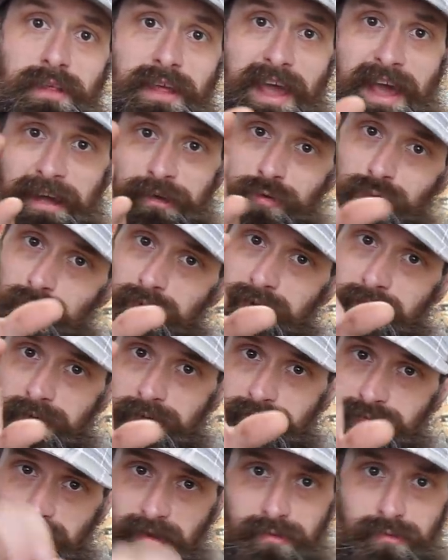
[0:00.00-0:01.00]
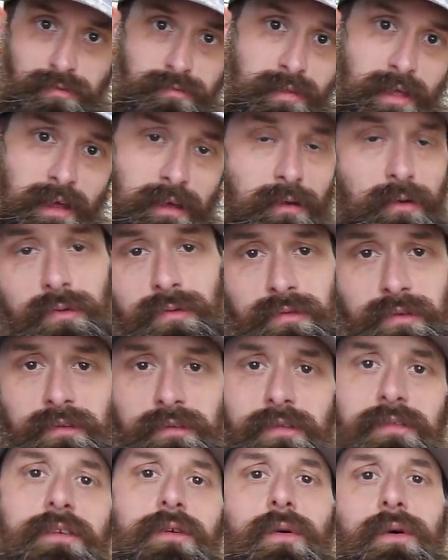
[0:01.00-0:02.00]
the actual little sensor that goes
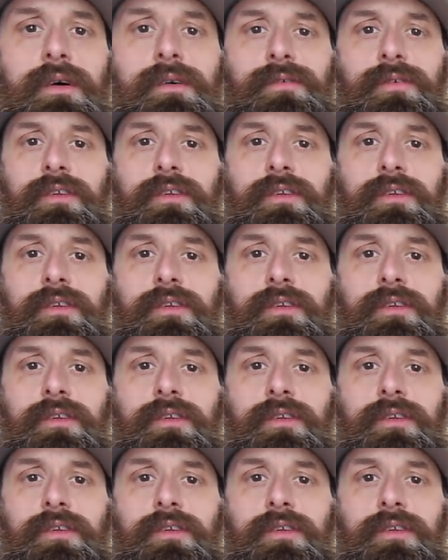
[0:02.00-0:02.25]
into the oil